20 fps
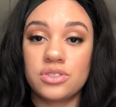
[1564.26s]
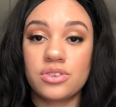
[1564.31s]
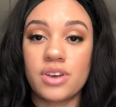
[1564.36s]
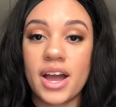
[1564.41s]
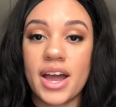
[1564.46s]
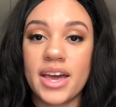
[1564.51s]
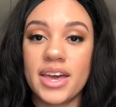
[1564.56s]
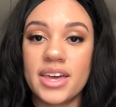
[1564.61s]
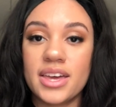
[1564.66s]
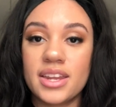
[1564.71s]
to
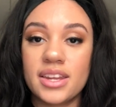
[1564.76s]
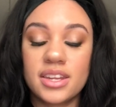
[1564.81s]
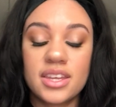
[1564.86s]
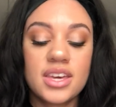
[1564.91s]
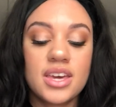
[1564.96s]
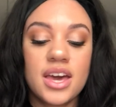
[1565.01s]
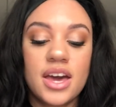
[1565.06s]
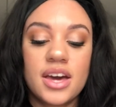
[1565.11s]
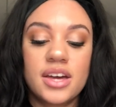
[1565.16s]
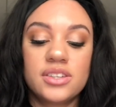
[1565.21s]
try it.
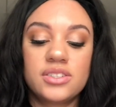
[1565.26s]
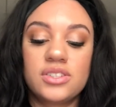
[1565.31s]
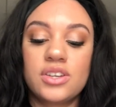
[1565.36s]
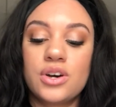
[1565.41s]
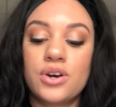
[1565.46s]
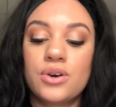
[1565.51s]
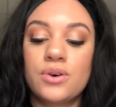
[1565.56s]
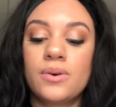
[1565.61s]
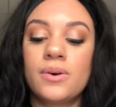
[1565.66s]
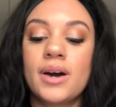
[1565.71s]

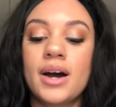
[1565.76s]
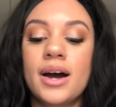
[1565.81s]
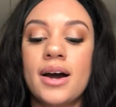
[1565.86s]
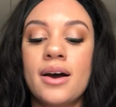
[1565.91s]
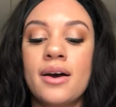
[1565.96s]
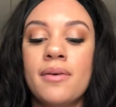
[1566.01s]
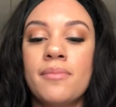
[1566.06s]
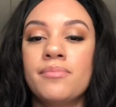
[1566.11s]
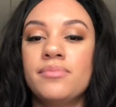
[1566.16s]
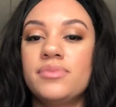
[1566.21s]
So
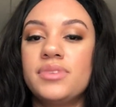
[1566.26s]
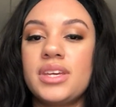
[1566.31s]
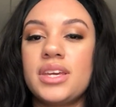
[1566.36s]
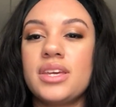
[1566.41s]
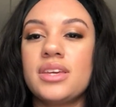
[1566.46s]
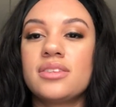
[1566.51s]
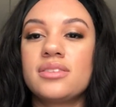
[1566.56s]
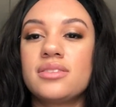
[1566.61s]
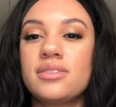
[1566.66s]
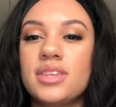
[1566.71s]

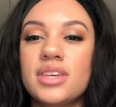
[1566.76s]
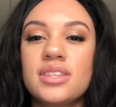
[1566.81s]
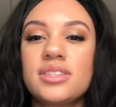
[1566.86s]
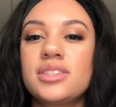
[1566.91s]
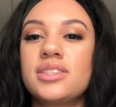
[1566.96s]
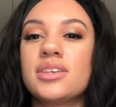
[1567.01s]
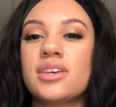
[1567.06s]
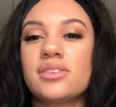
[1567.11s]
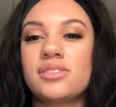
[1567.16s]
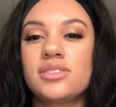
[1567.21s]

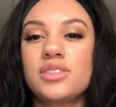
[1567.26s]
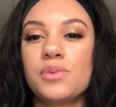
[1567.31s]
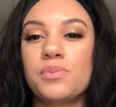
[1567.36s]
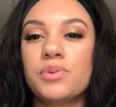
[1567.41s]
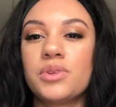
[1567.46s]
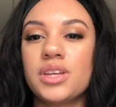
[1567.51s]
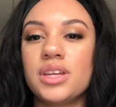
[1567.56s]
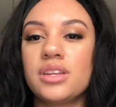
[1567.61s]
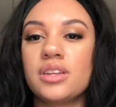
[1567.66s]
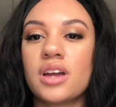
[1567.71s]
this is
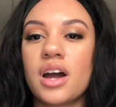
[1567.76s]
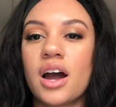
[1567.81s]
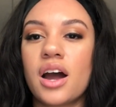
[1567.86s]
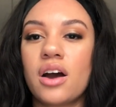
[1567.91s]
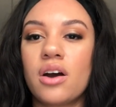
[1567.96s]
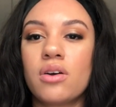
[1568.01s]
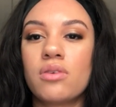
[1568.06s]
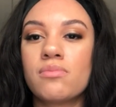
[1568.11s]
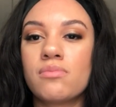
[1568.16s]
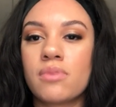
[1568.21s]
typically
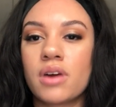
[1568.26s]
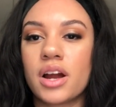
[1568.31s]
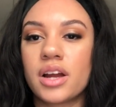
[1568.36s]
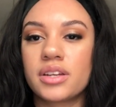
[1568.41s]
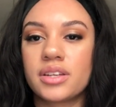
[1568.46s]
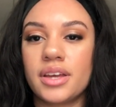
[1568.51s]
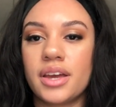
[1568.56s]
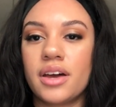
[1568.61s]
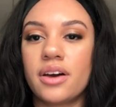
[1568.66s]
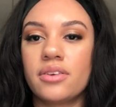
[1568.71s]
not on
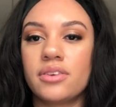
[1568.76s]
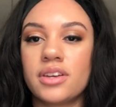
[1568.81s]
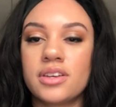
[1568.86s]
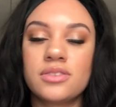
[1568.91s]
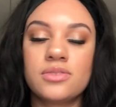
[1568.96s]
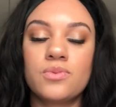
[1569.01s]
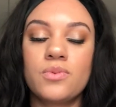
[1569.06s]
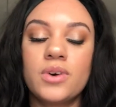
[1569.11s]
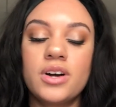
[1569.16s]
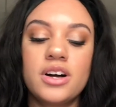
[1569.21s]
markdown
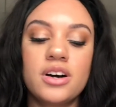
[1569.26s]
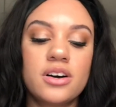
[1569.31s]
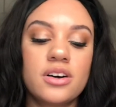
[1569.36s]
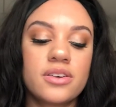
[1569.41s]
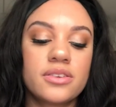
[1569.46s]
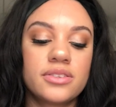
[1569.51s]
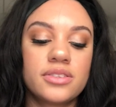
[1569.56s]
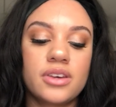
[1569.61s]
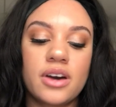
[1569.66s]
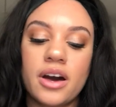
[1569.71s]
as
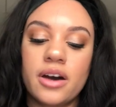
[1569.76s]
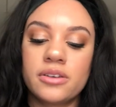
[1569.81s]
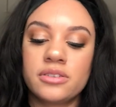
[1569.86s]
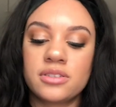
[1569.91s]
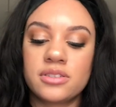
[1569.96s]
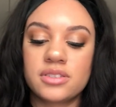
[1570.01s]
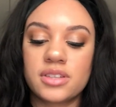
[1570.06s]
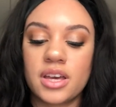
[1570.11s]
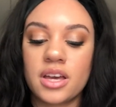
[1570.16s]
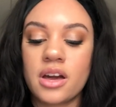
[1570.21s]
well. So I
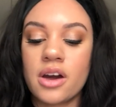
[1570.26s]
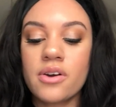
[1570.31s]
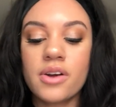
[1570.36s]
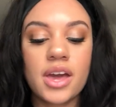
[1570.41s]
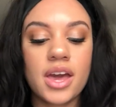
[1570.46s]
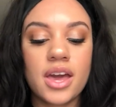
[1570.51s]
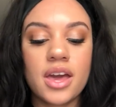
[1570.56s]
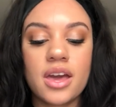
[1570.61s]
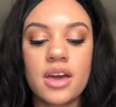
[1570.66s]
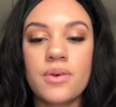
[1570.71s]
was just like,
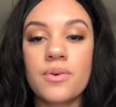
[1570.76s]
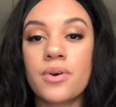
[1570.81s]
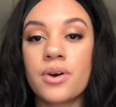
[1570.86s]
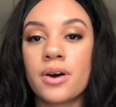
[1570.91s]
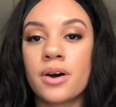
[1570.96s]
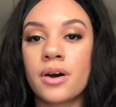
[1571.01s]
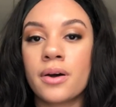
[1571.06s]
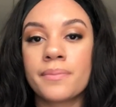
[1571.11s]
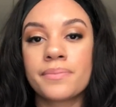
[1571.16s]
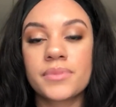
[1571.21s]
okay,
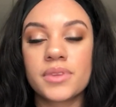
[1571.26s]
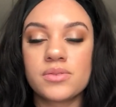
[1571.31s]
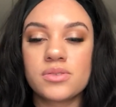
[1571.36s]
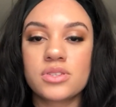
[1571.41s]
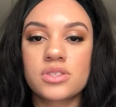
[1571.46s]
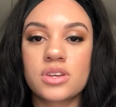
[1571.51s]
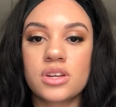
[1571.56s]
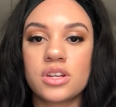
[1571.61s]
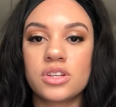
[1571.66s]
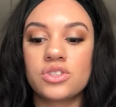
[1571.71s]
well, I'm
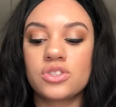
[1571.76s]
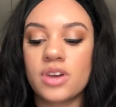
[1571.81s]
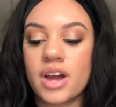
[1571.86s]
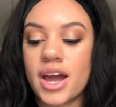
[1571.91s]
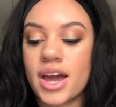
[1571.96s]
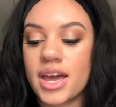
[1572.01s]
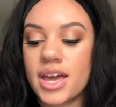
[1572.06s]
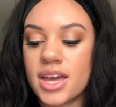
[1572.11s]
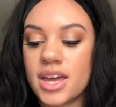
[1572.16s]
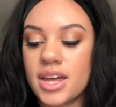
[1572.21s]
just gonna
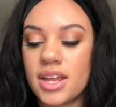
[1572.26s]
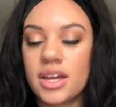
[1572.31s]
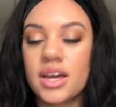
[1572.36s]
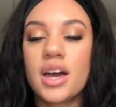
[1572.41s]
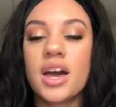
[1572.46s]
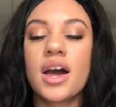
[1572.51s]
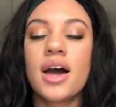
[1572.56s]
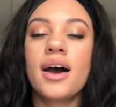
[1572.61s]
try it.